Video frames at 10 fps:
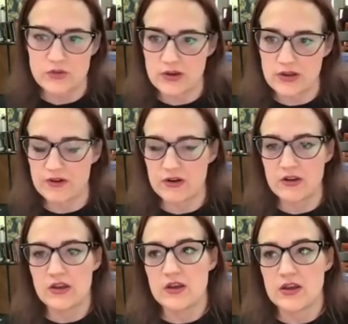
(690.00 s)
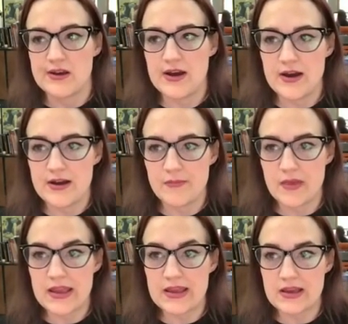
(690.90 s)
or whatever. Um,
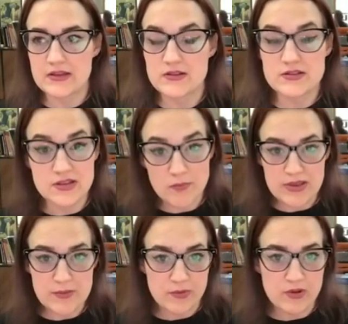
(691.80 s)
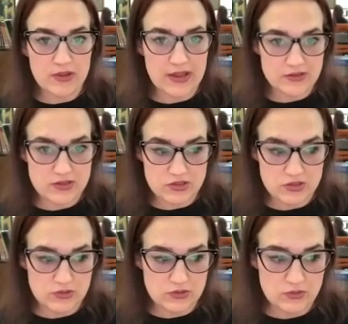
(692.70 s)
and some people like to
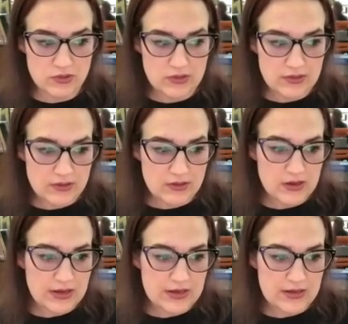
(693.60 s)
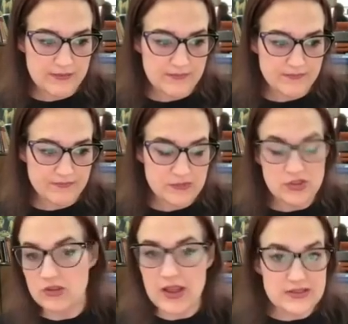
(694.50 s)
do um,
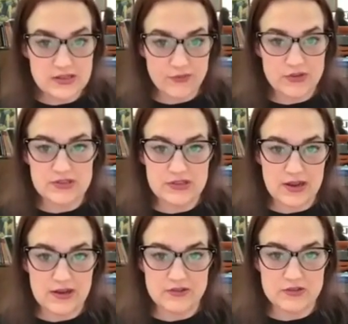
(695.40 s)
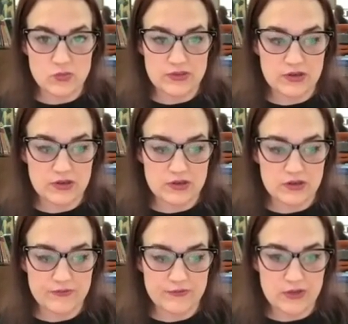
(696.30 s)
lots of different styles with
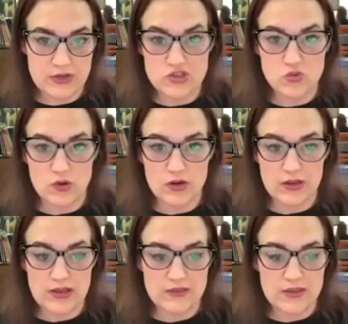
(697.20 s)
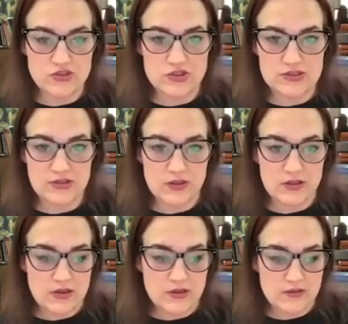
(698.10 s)
their finished work and then just
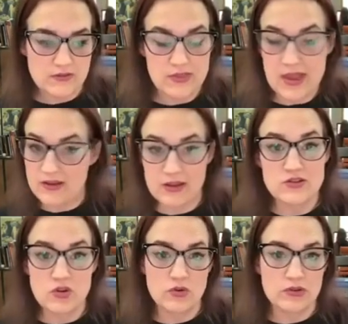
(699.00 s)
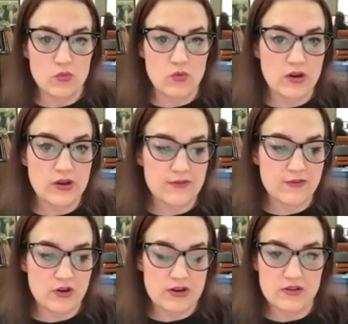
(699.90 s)
that can totally work if
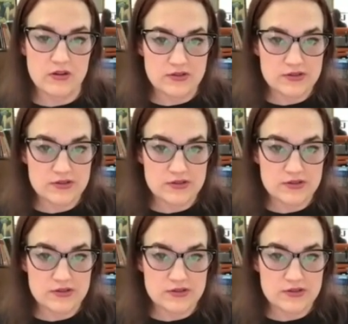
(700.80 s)
you're either